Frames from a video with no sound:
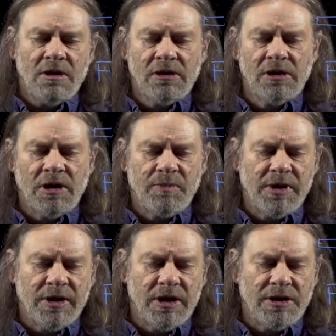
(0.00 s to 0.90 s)

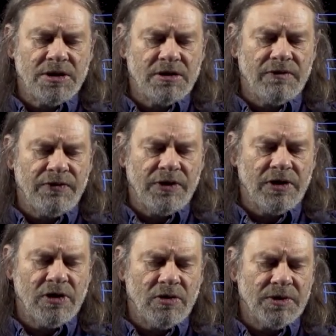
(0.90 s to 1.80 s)
coupling agent, a very
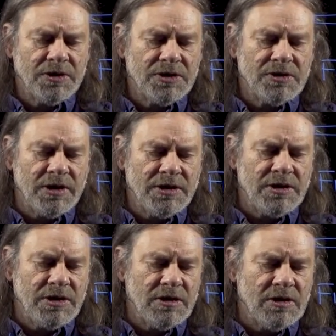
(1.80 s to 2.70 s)
common
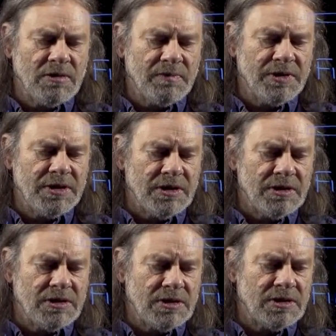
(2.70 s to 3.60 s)
strategy in
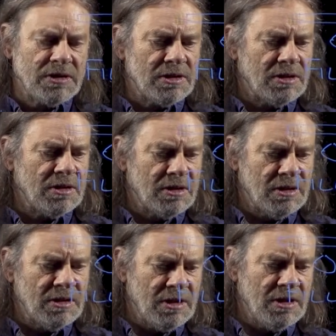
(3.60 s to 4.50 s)
composites,
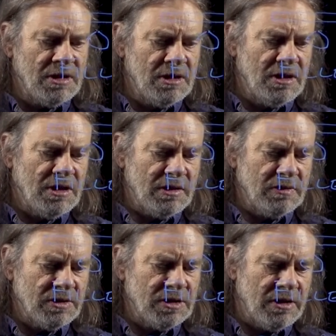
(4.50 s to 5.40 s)
and
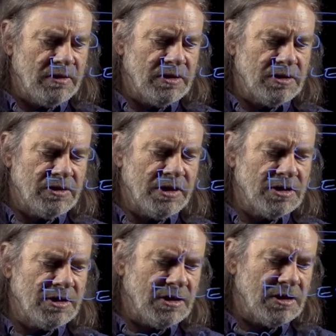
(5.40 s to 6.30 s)
also a
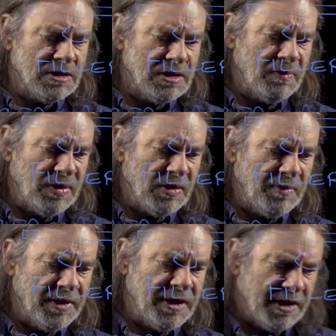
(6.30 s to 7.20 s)
strategy that's employed
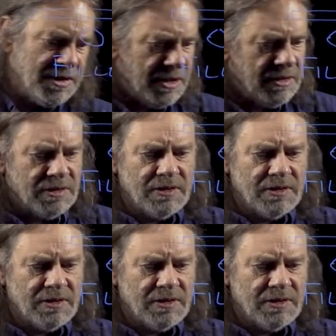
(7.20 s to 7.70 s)
by nature, because of